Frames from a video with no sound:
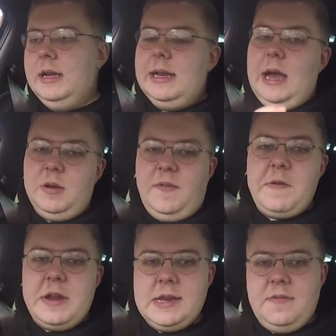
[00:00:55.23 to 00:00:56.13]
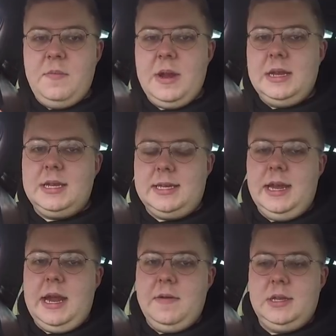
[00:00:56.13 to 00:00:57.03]
Now it's very easy for me to sit
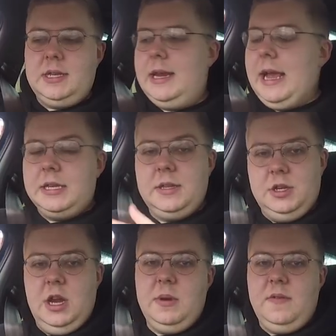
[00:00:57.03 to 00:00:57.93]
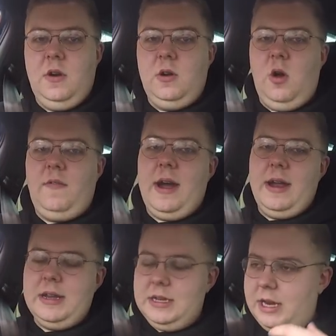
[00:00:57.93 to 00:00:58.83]
here and say yes, the JB4 Golf R
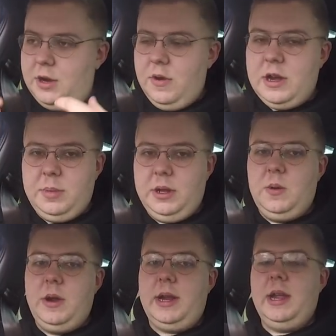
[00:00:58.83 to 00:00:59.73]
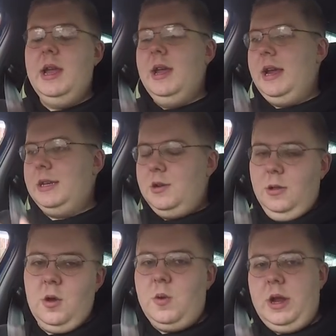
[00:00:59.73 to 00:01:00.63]
is incredibly quick, it's a
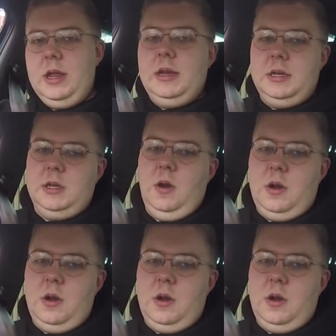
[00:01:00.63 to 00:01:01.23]
lot quicker than a stock,